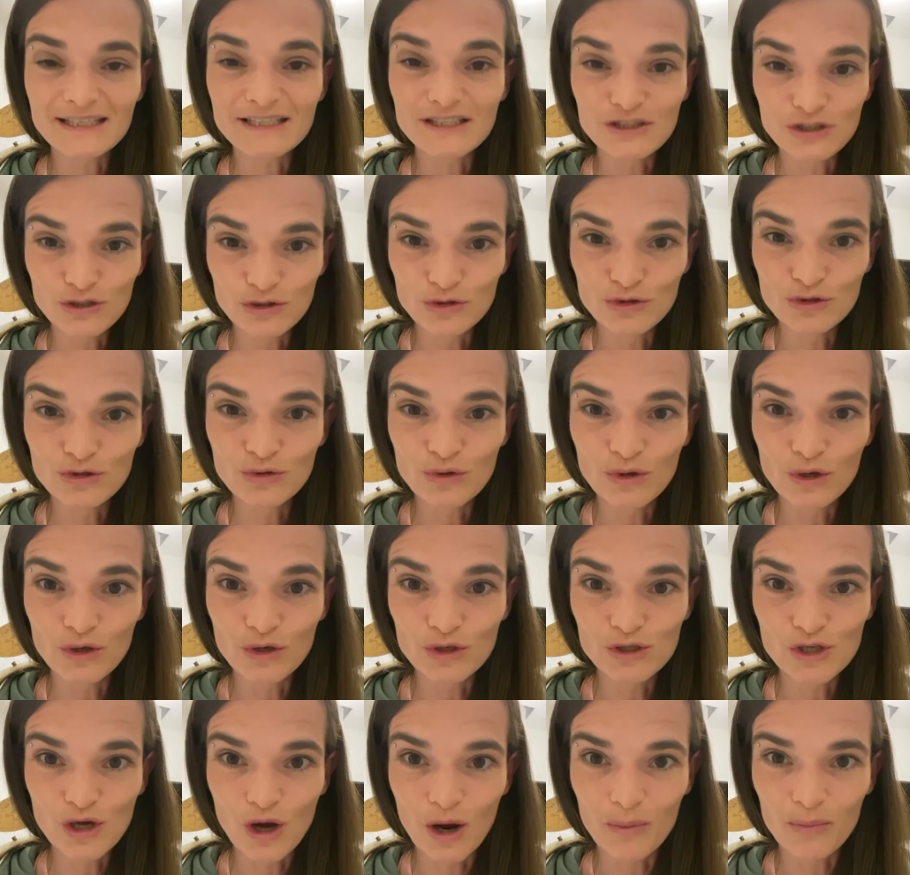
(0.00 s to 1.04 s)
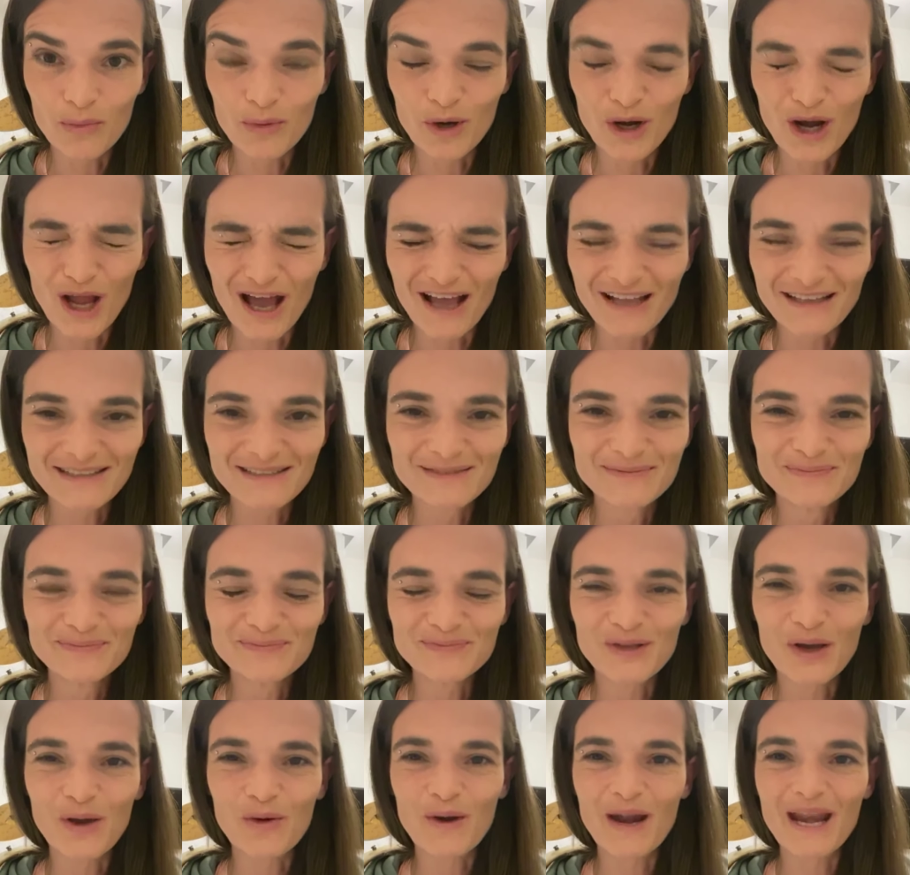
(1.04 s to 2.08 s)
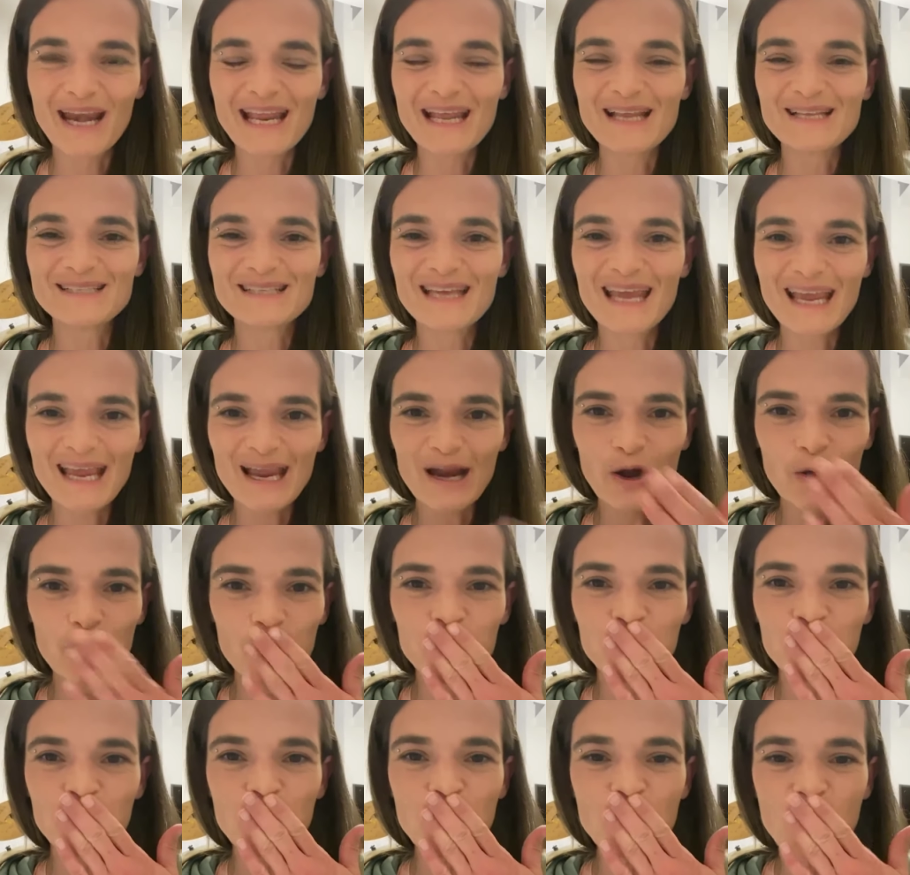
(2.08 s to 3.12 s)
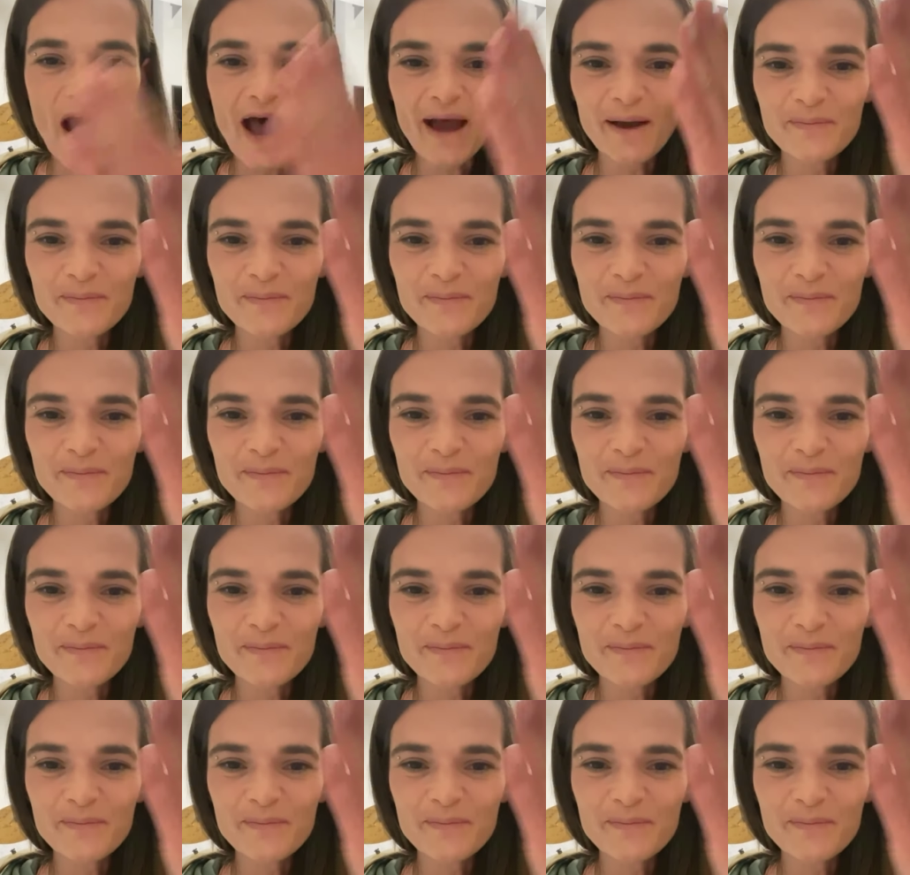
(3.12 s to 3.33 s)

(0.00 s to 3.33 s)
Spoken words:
Did you do a good job or not? Alrighty, take care. Mwah.